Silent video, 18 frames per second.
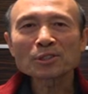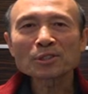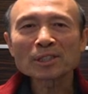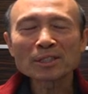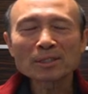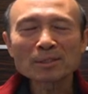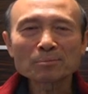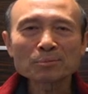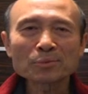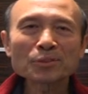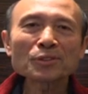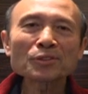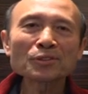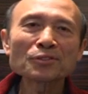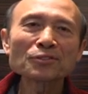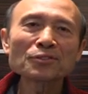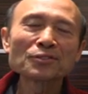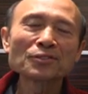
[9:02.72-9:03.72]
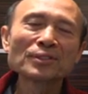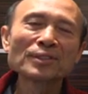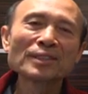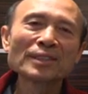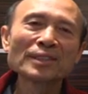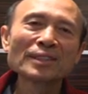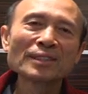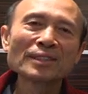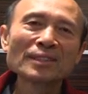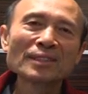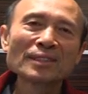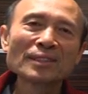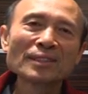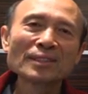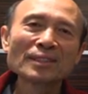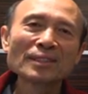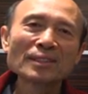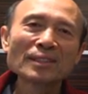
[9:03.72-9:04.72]
can improve.
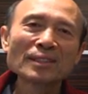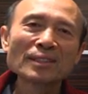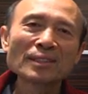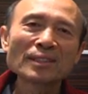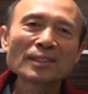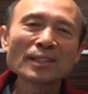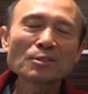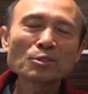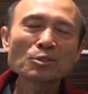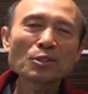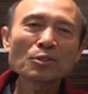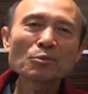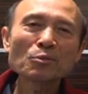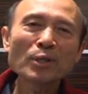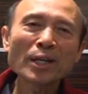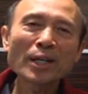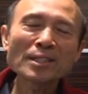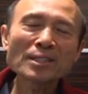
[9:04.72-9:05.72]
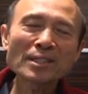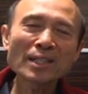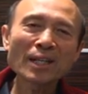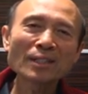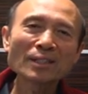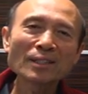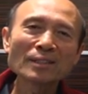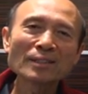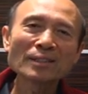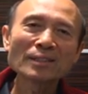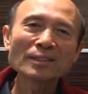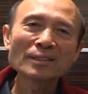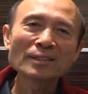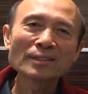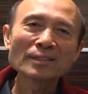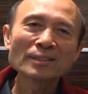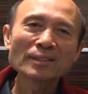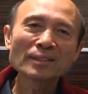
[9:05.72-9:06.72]
There are certain ways that
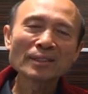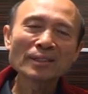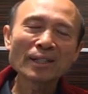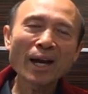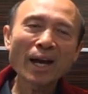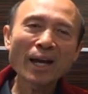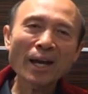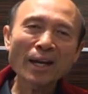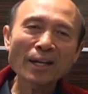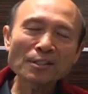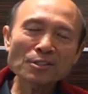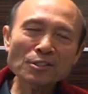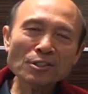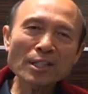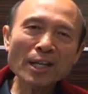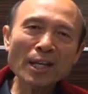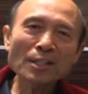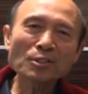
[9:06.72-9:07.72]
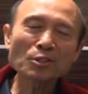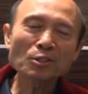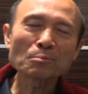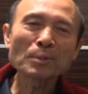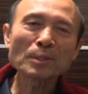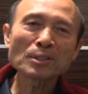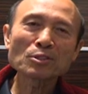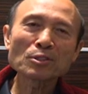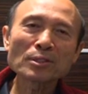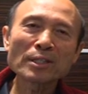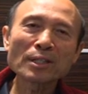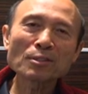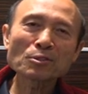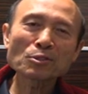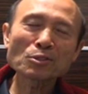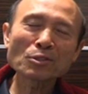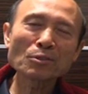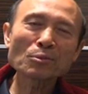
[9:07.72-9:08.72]
I understand you, but there are
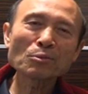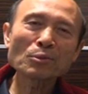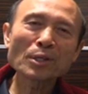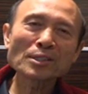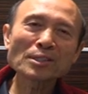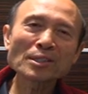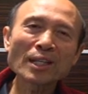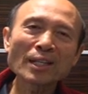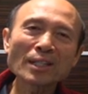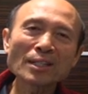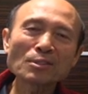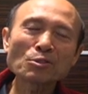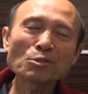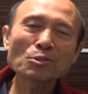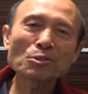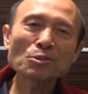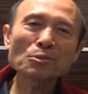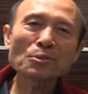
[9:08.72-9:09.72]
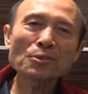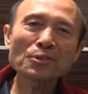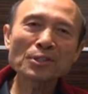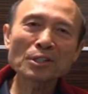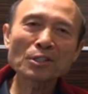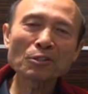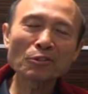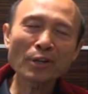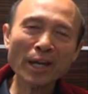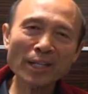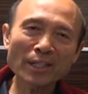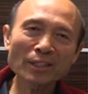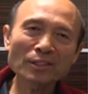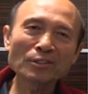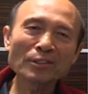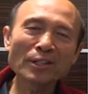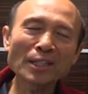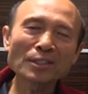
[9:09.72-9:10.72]
certain ways that it's too
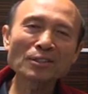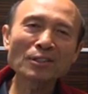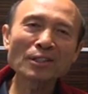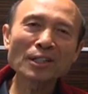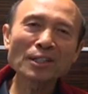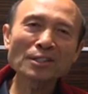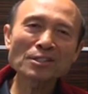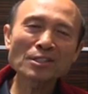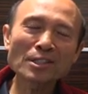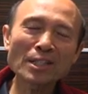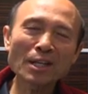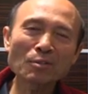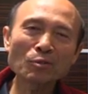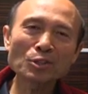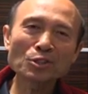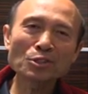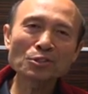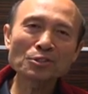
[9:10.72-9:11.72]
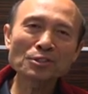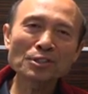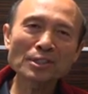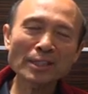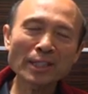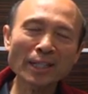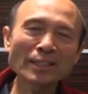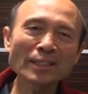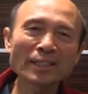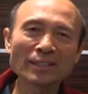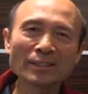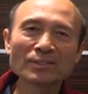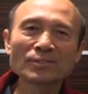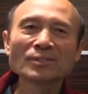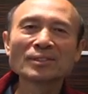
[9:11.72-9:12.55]
theoretical. I don't understand what you're saying.